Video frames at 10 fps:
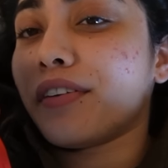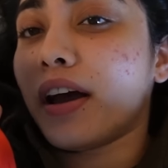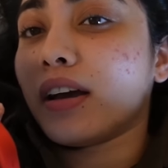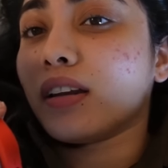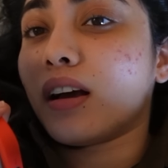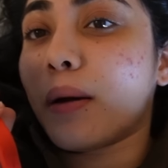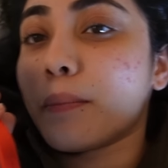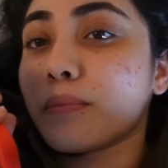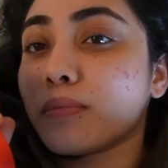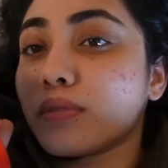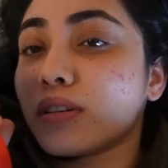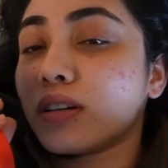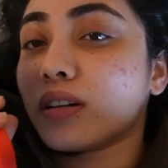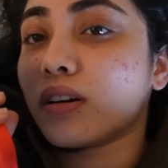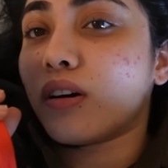fine. Come
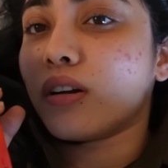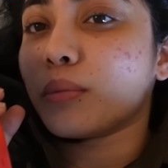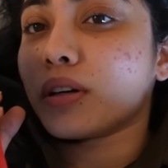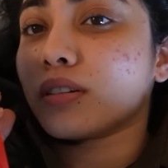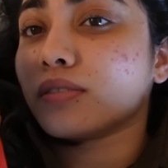here and call me.